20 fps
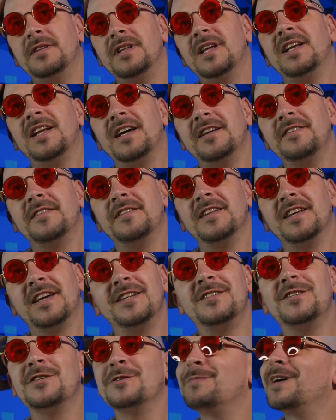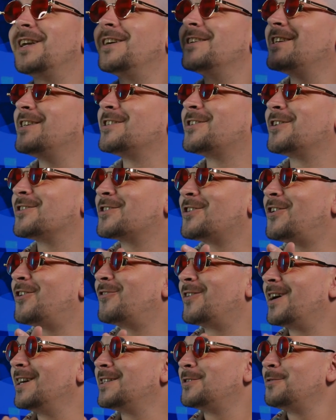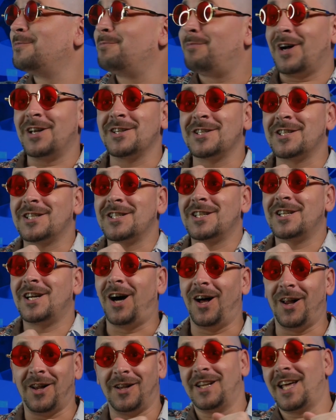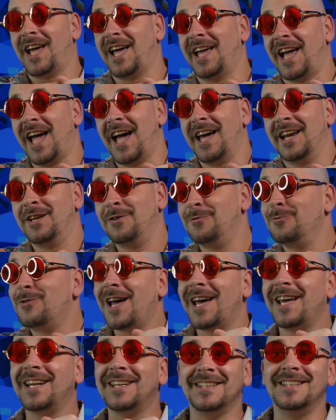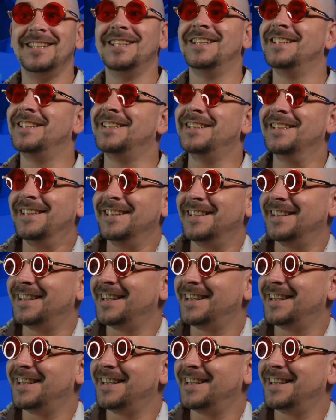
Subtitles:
then I think I just better change our song, right? To Pascal, Egghead and Redney.